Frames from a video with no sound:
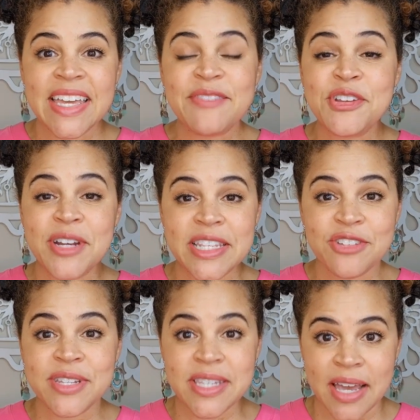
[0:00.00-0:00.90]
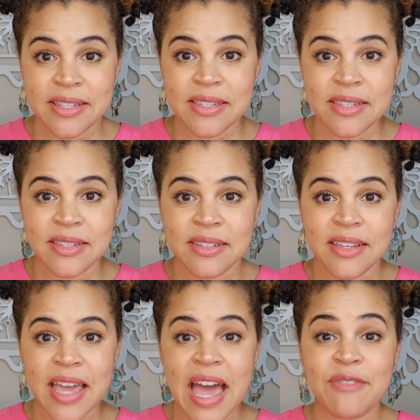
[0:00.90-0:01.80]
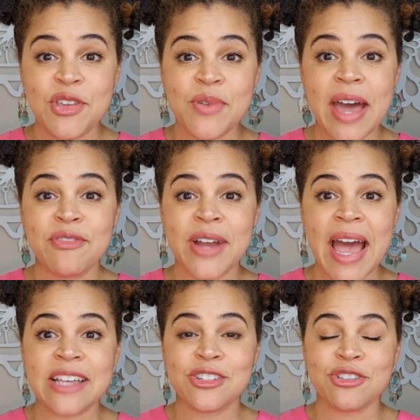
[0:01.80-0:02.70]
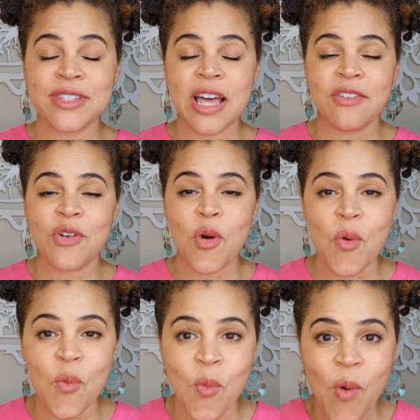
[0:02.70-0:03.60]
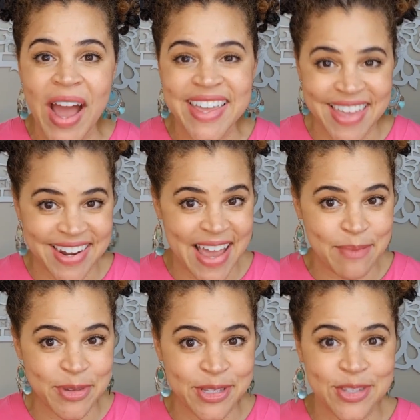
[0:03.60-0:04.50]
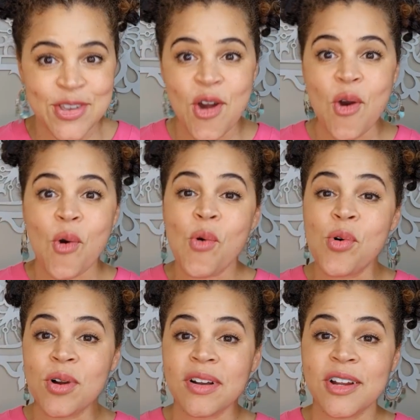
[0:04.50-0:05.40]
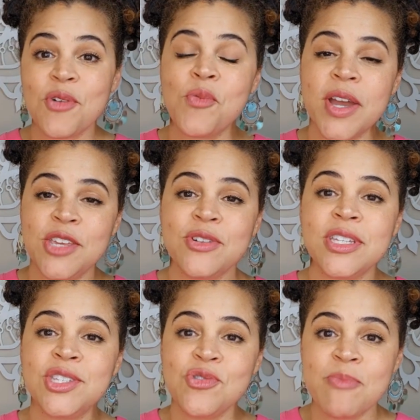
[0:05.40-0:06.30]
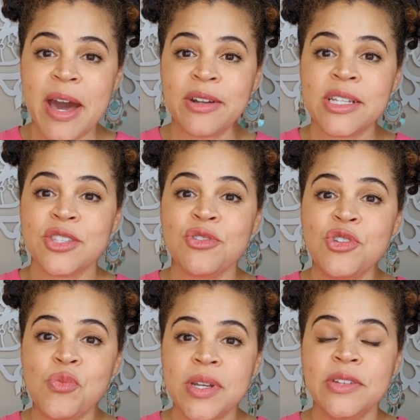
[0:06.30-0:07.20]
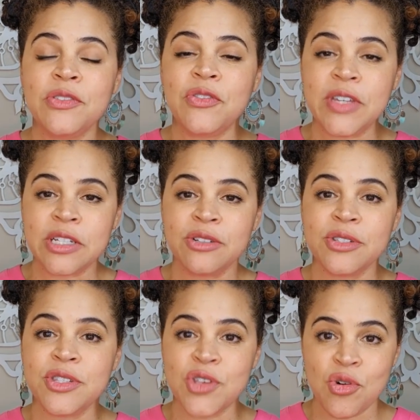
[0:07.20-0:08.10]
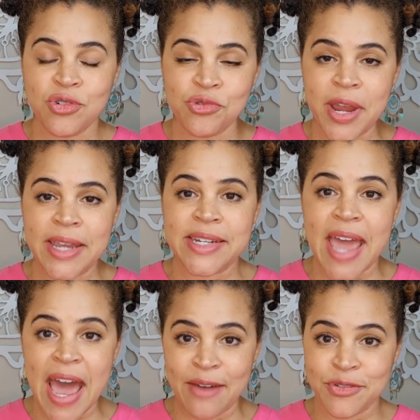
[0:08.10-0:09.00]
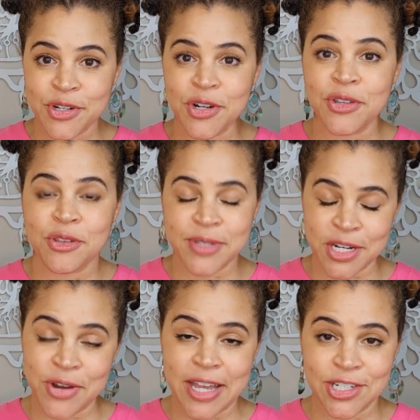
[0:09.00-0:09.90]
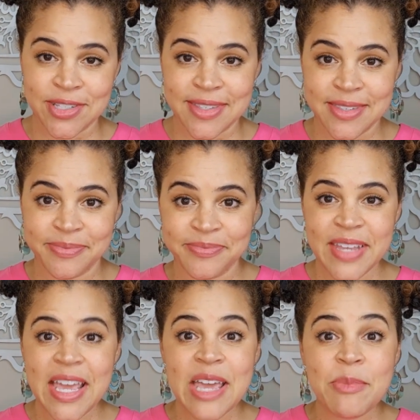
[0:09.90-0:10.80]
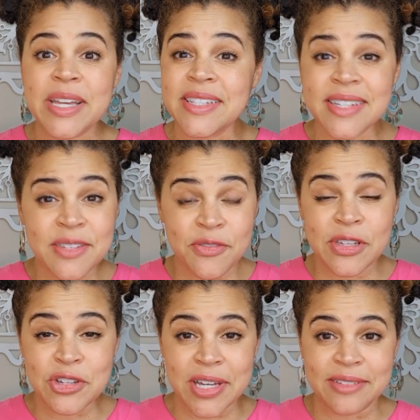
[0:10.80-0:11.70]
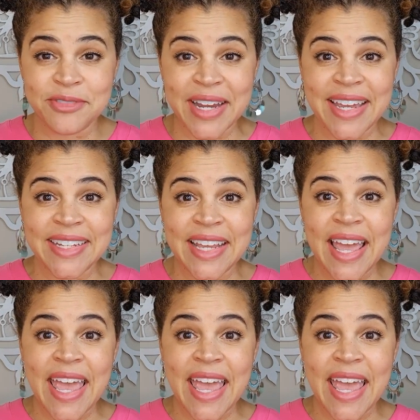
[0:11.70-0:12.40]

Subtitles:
If your answer is yes, have you ever asked yourself why that happens? Or what you could do about it so you wouldn't feel so drained after those interactions? Because it doesn't feel good, right?